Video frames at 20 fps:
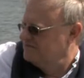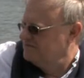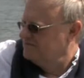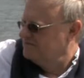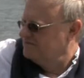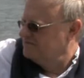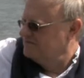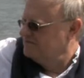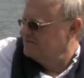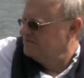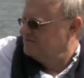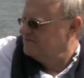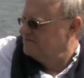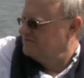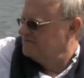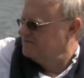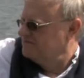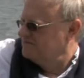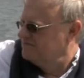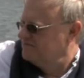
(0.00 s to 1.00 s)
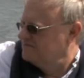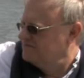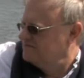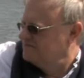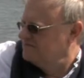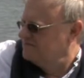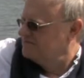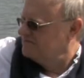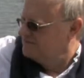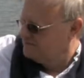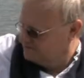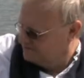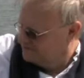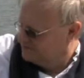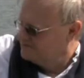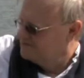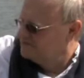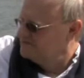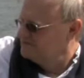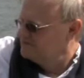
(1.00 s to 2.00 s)

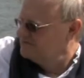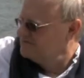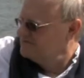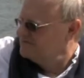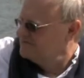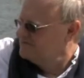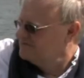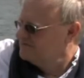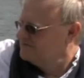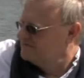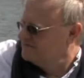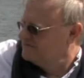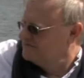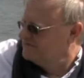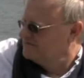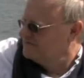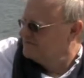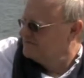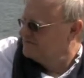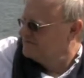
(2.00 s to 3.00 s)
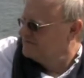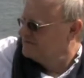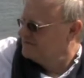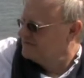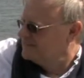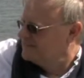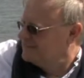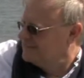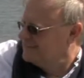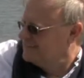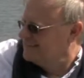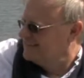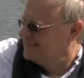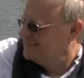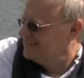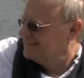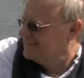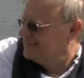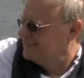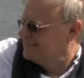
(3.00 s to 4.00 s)

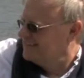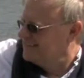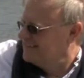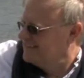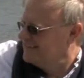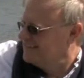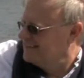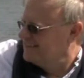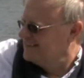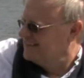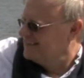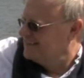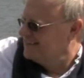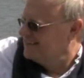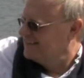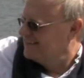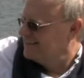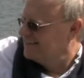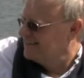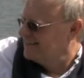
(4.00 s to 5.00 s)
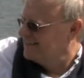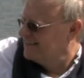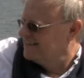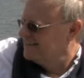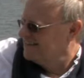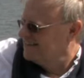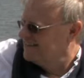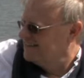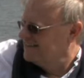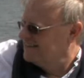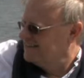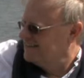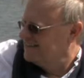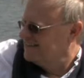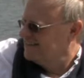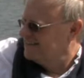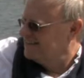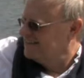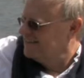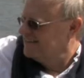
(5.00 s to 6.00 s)

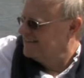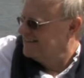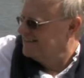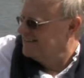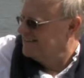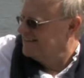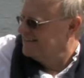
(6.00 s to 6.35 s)
No words are spoken by the person on screen.